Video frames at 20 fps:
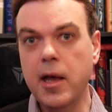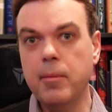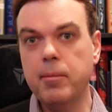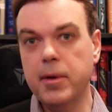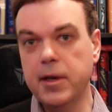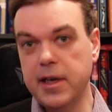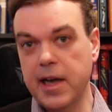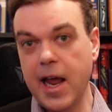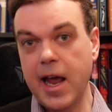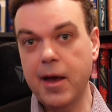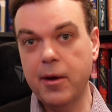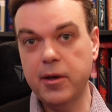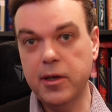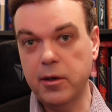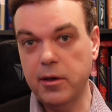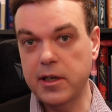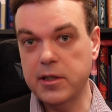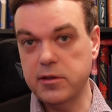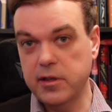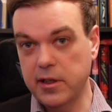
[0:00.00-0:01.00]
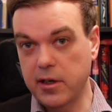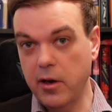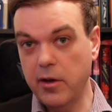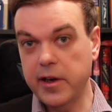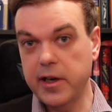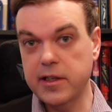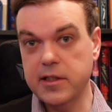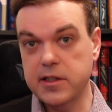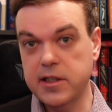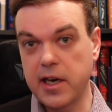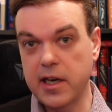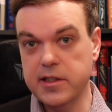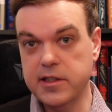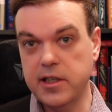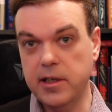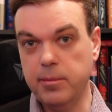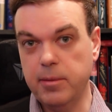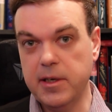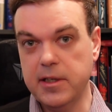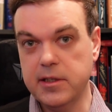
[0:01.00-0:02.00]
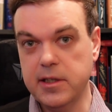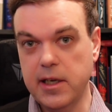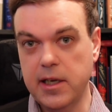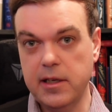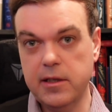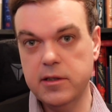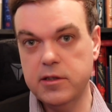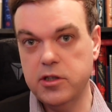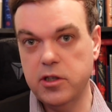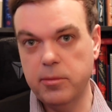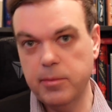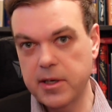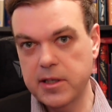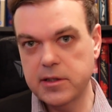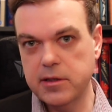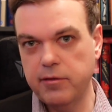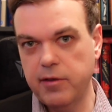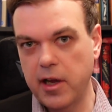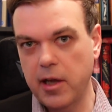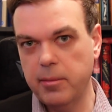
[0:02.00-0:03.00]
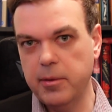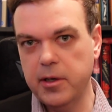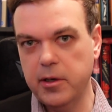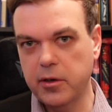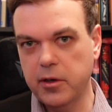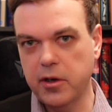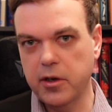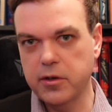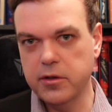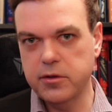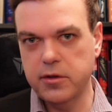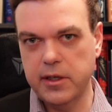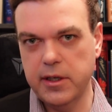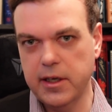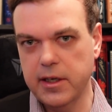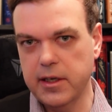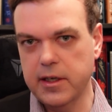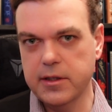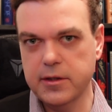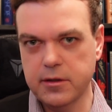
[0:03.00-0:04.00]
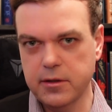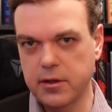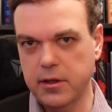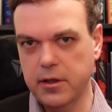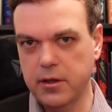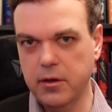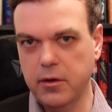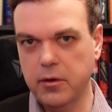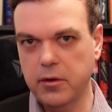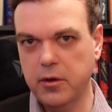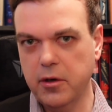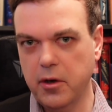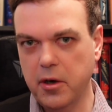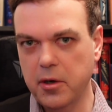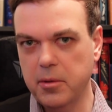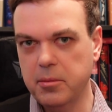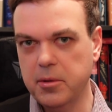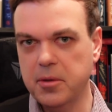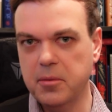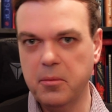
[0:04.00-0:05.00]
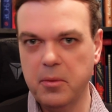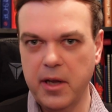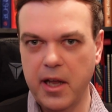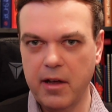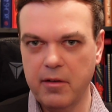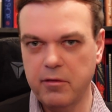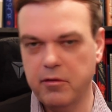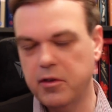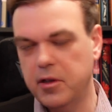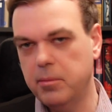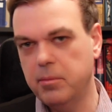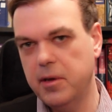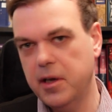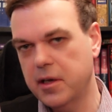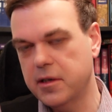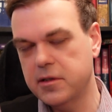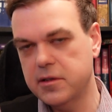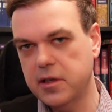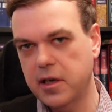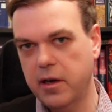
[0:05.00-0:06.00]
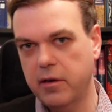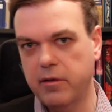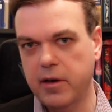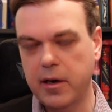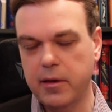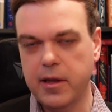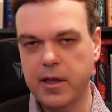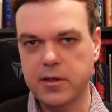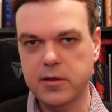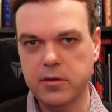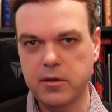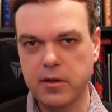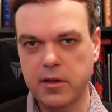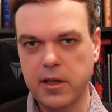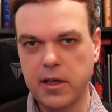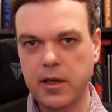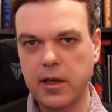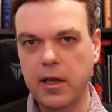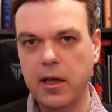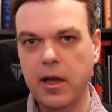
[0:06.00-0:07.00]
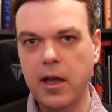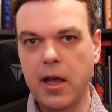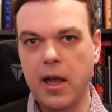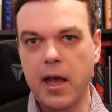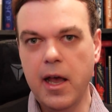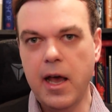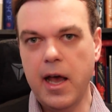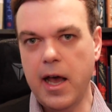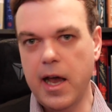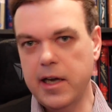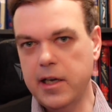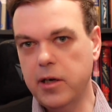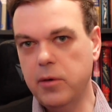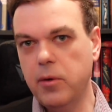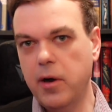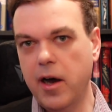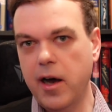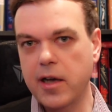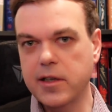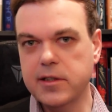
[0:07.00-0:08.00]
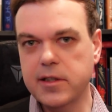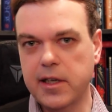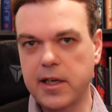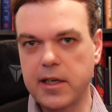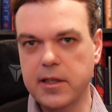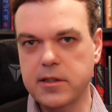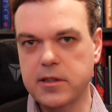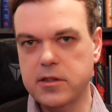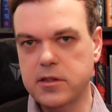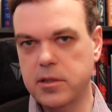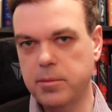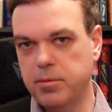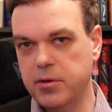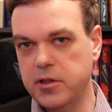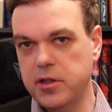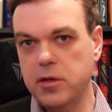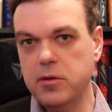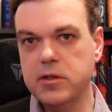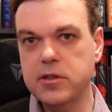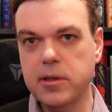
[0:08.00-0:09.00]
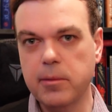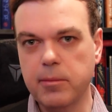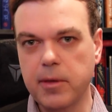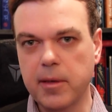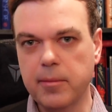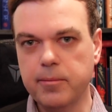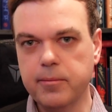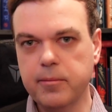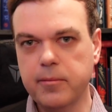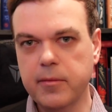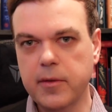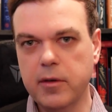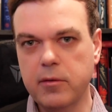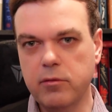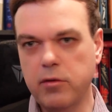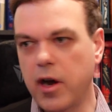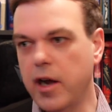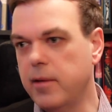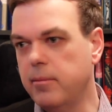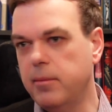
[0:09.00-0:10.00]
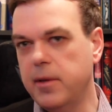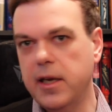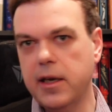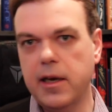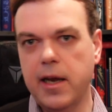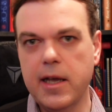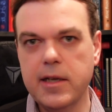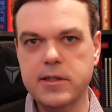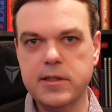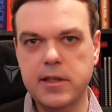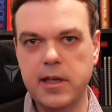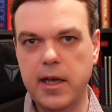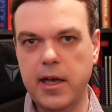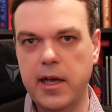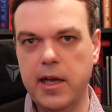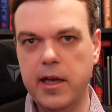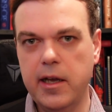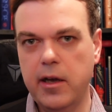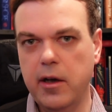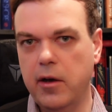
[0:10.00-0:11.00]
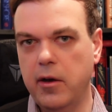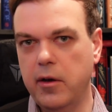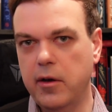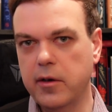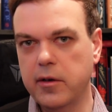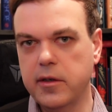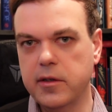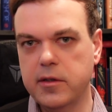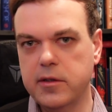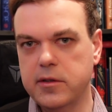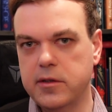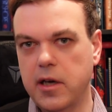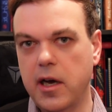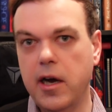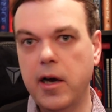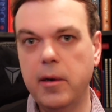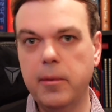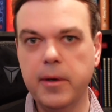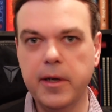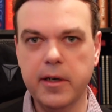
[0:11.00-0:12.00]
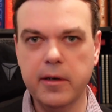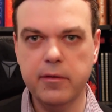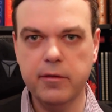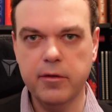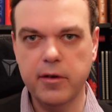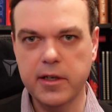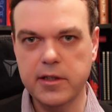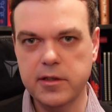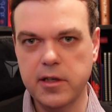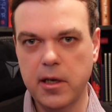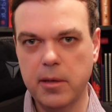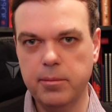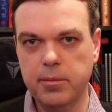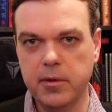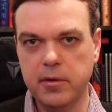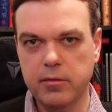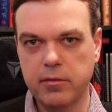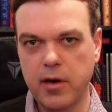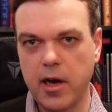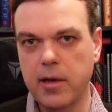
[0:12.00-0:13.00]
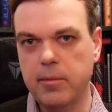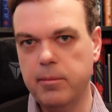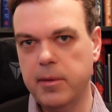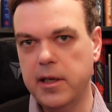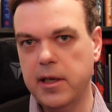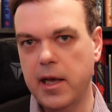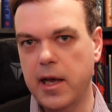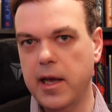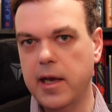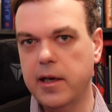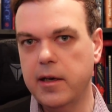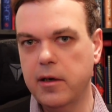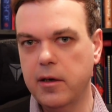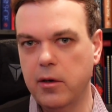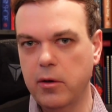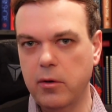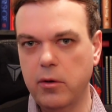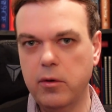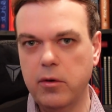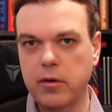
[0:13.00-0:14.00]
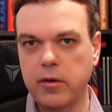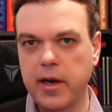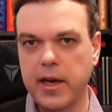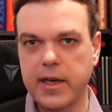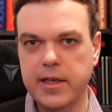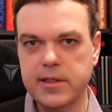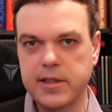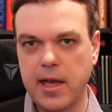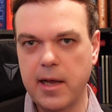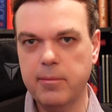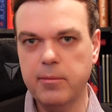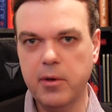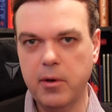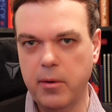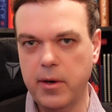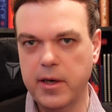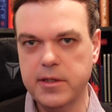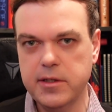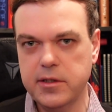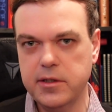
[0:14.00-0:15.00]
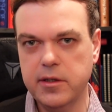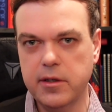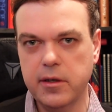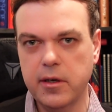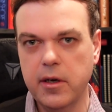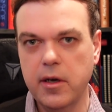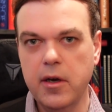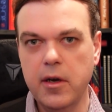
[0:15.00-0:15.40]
But now you literally log into ChatGPT, assuming it's available in your country. It isn't in Hong Kong, but we have VPNs to get around, that sort of thing. And you ask it to produce something. Write me an essay on Darwin, for example. Write me a law exam question.